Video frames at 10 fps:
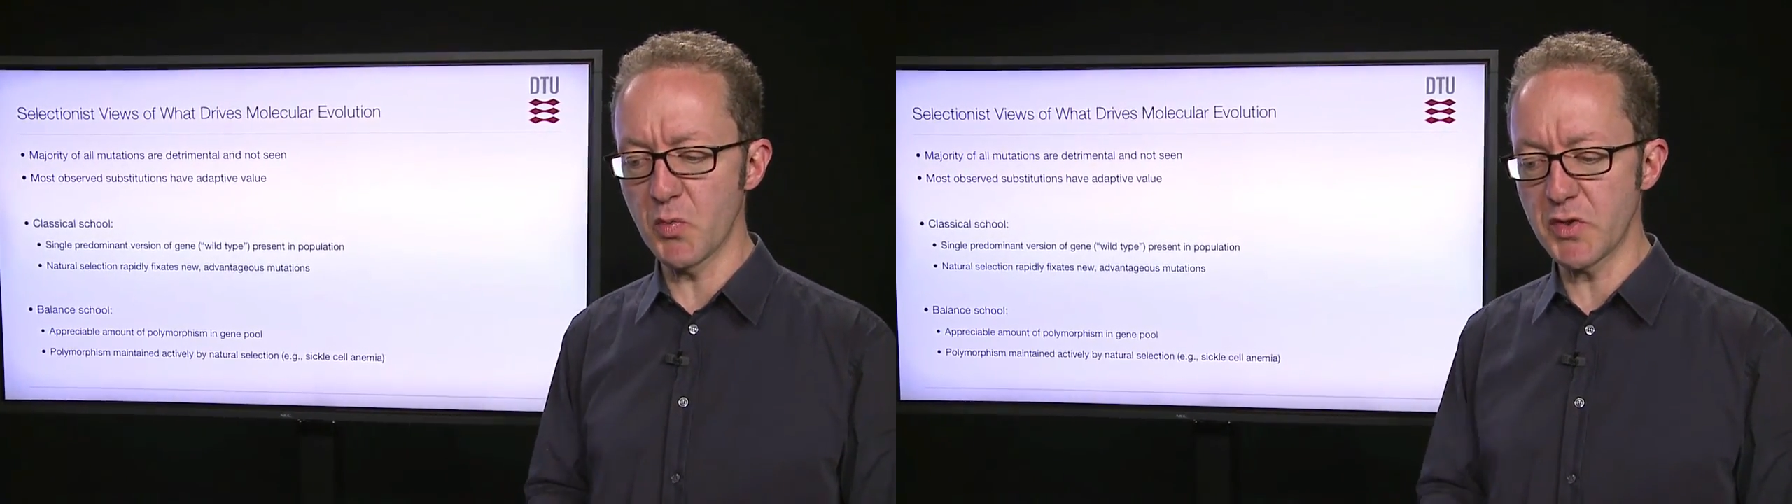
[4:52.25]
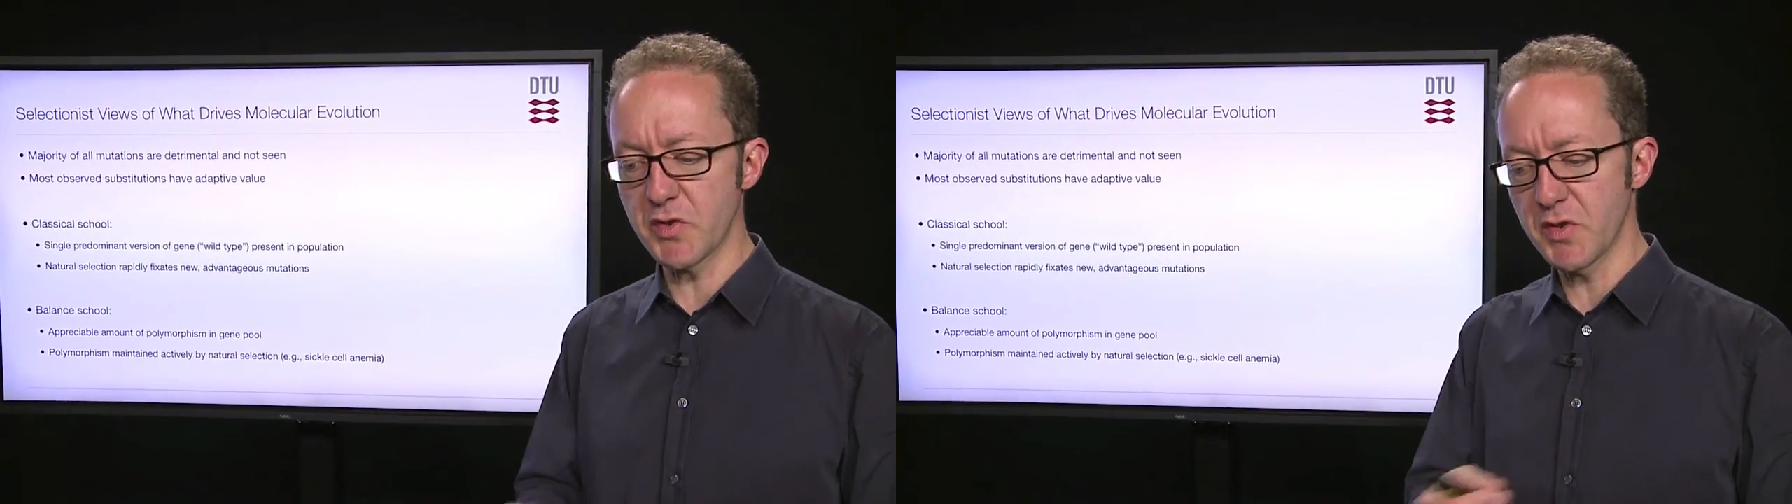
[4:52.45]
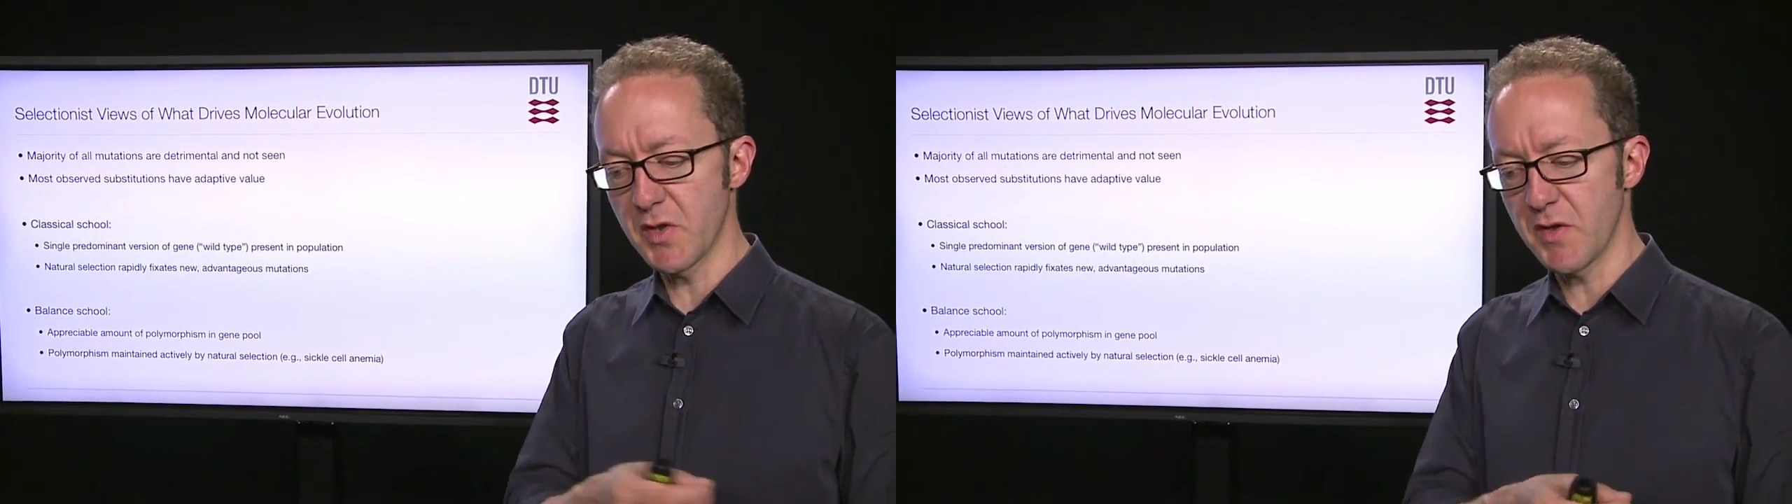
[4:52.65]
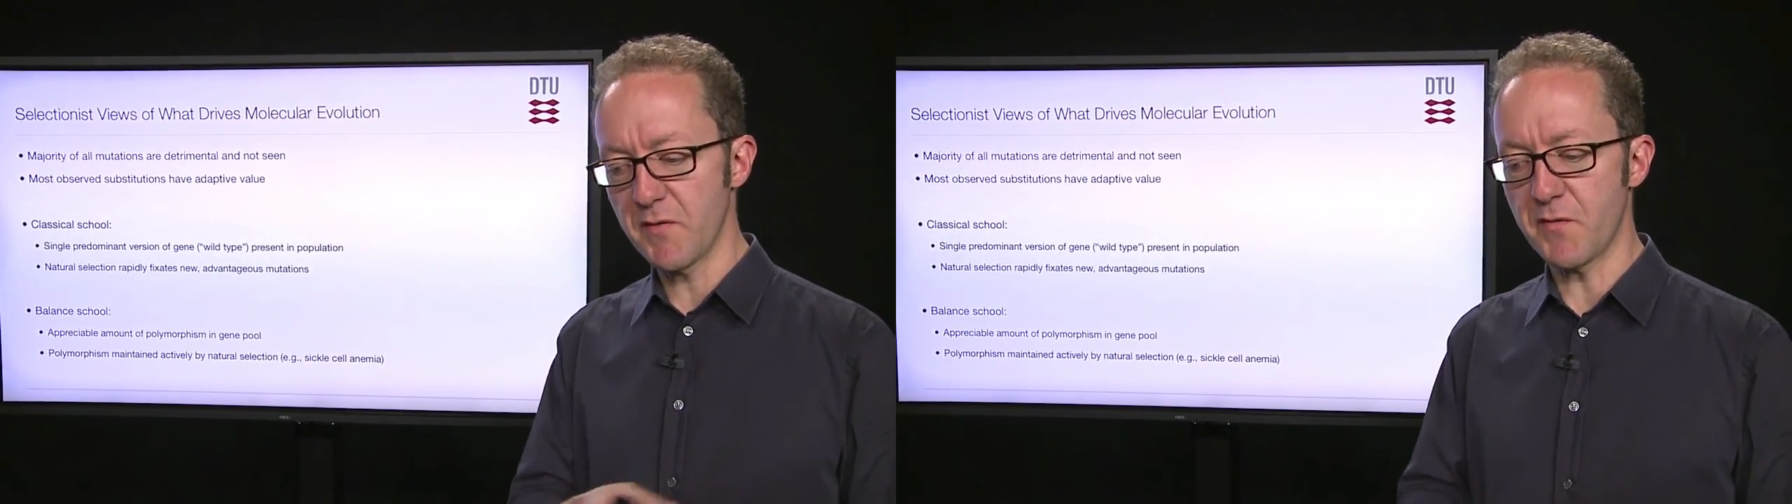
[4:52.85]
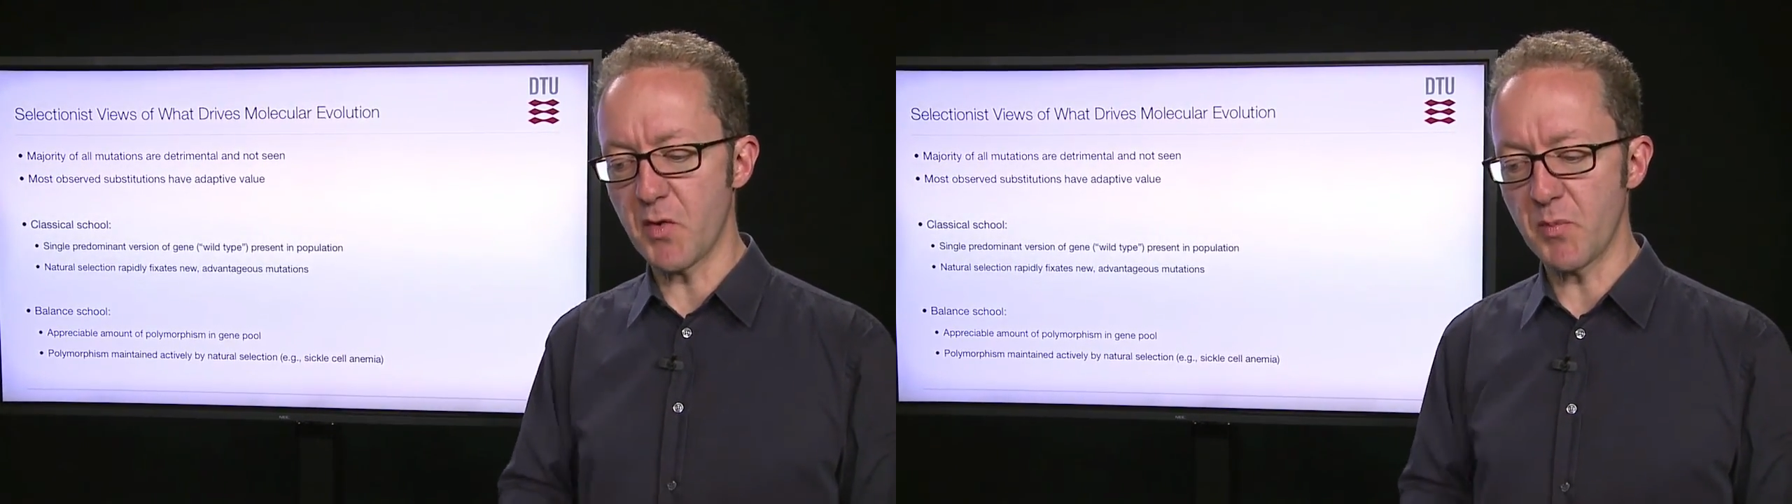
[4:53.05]
which
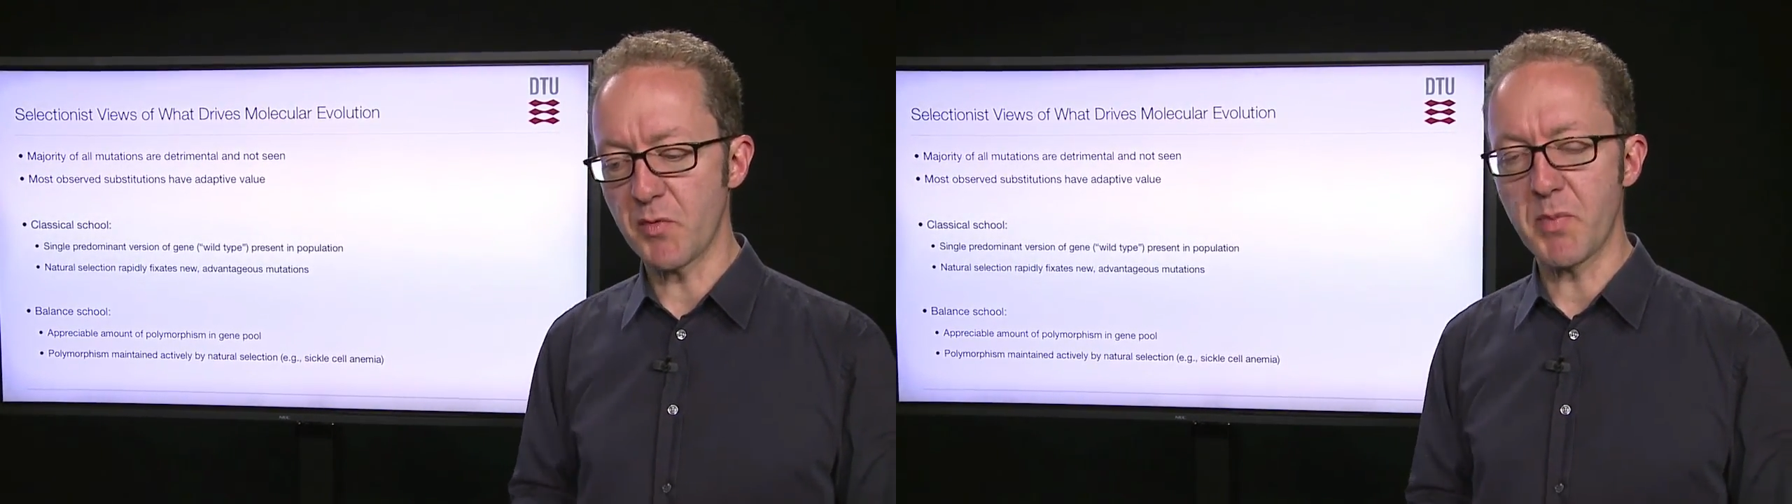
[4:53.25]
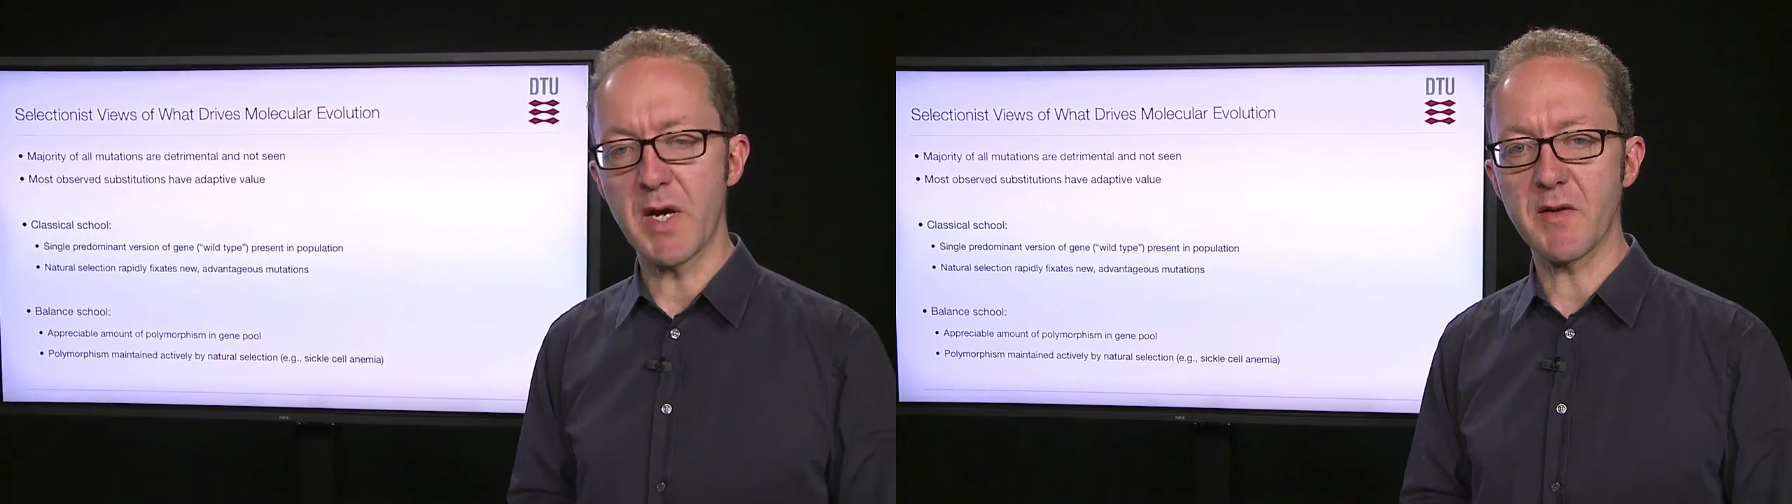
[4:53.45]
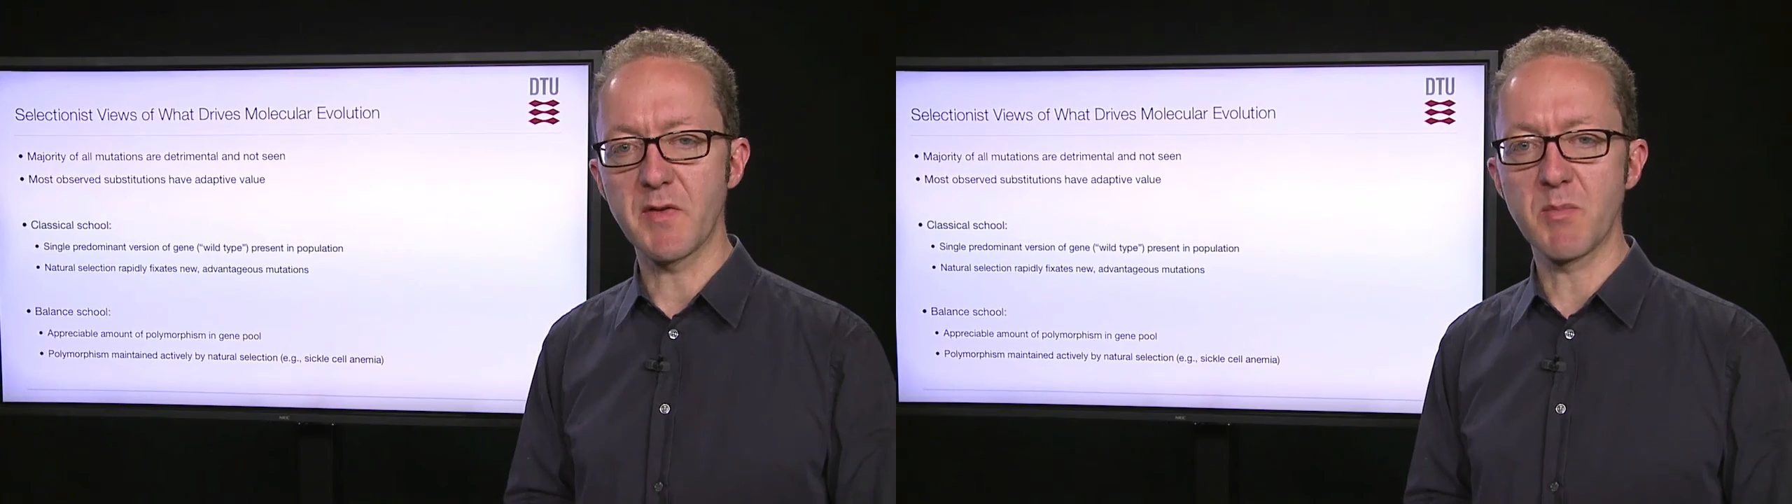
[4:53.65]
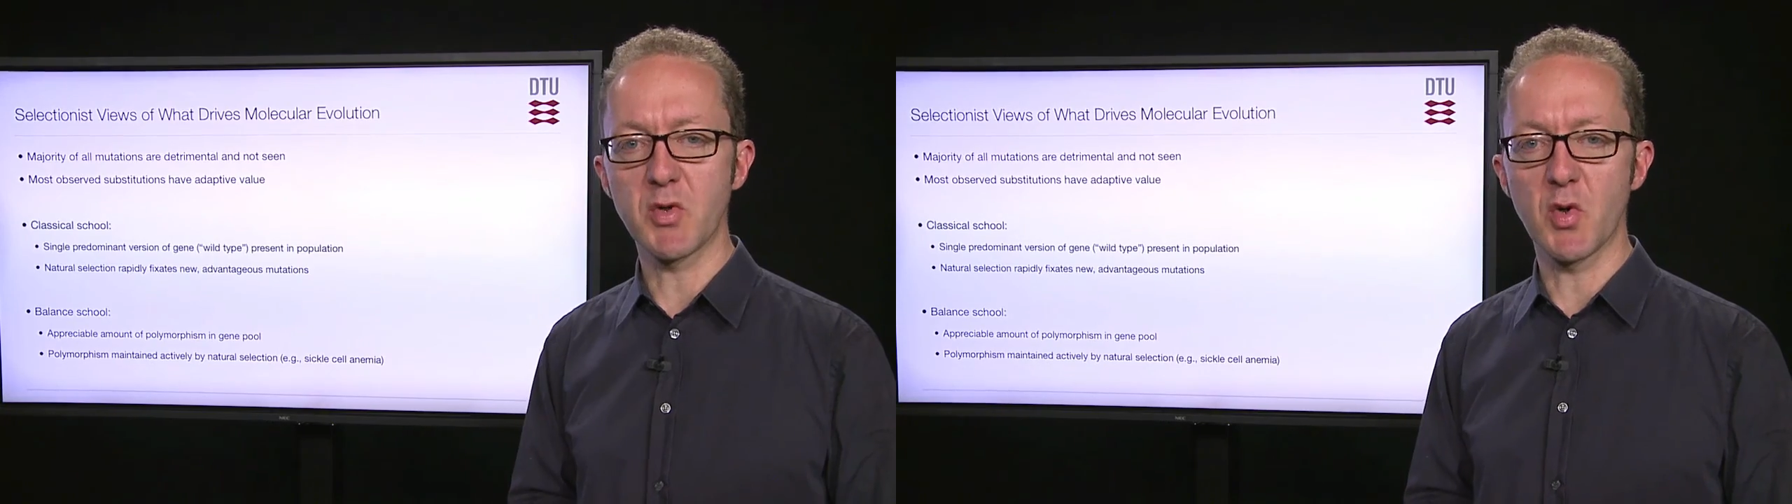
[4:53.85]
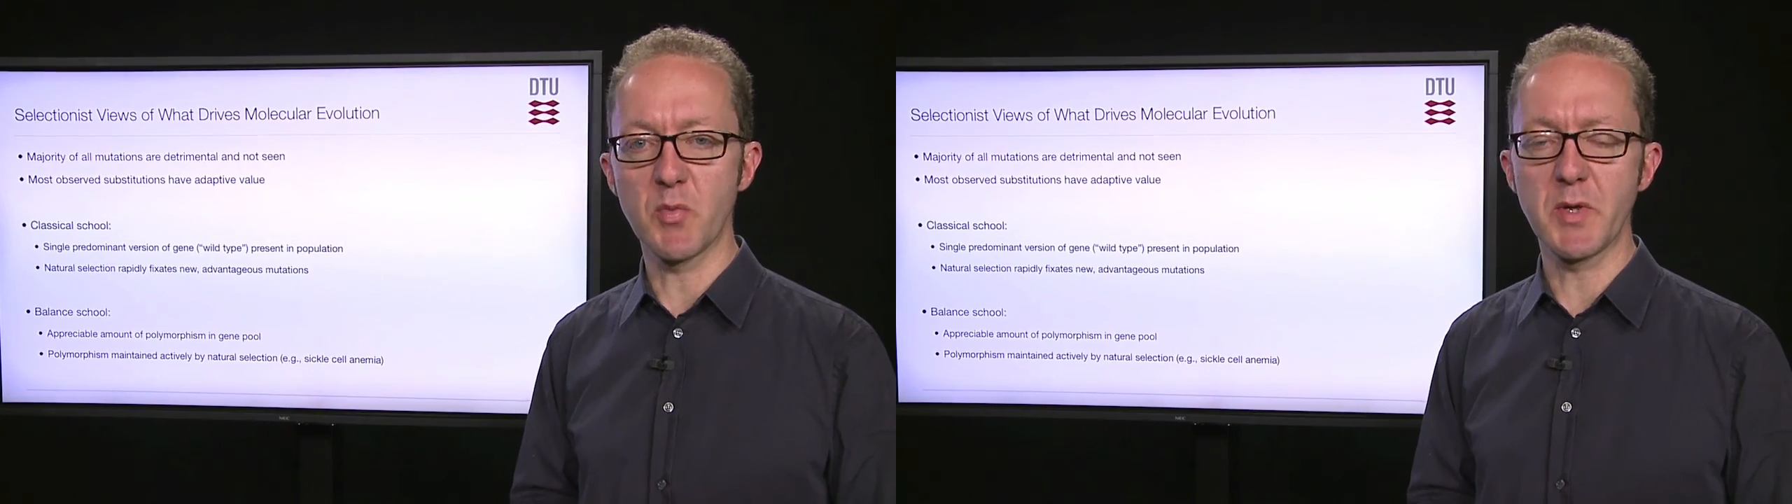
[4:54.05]
forms part of
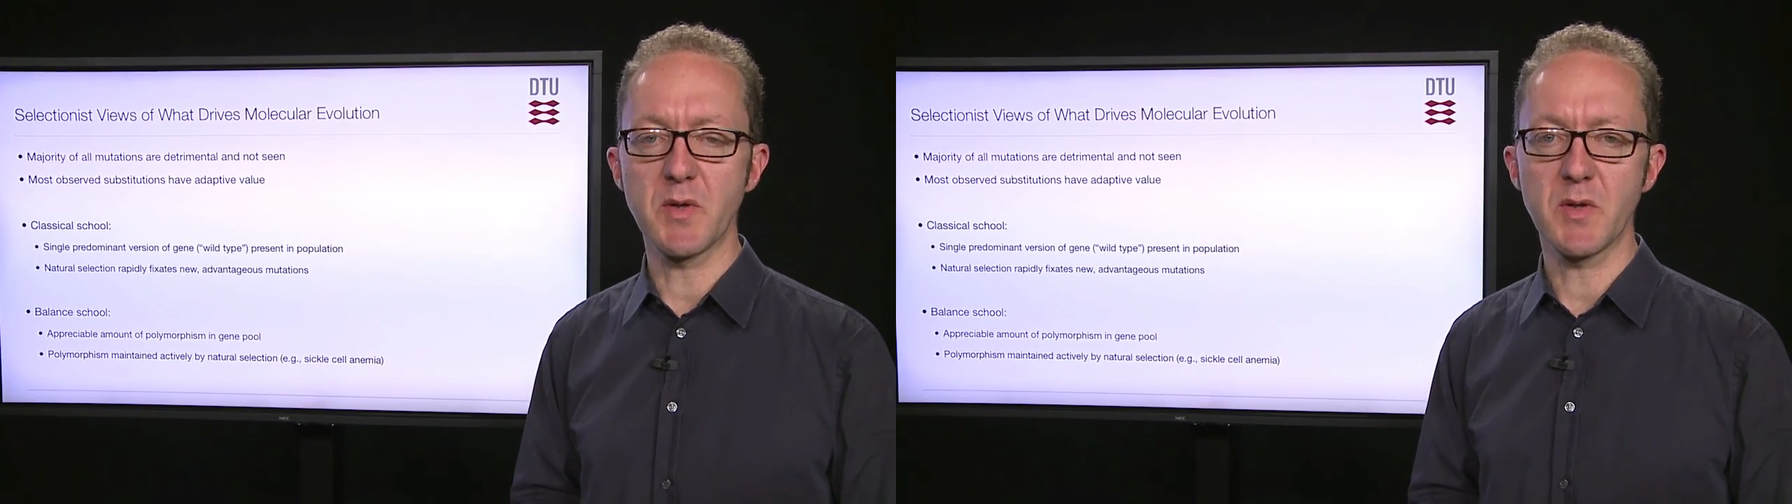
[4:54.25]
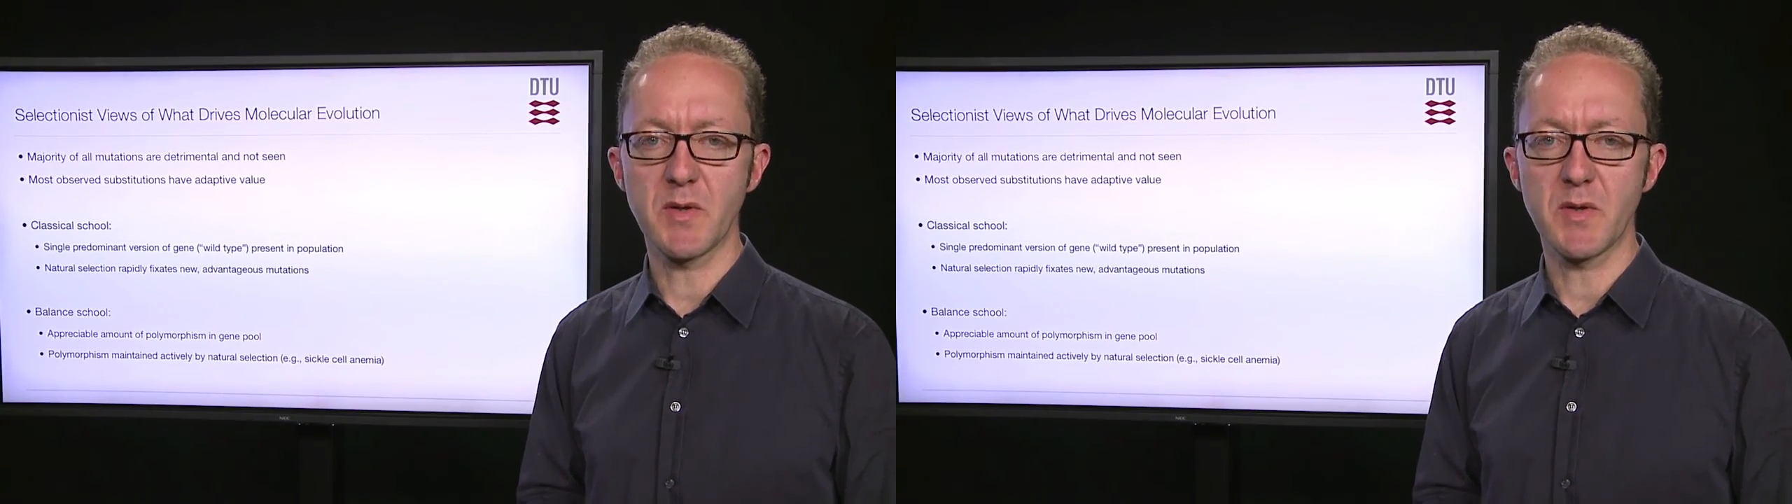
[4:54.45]
hemoglobin